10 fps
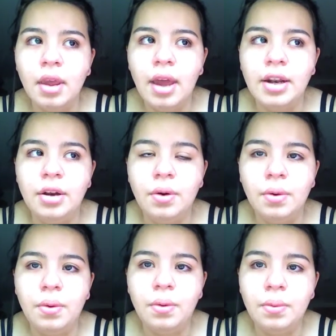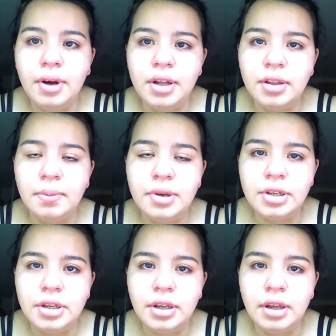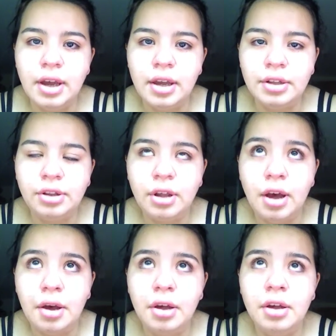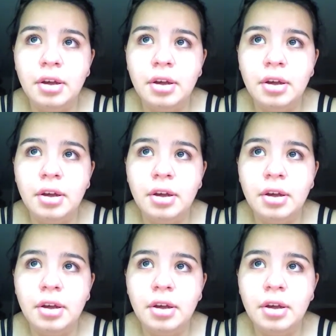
I didn't know who it was up until I saw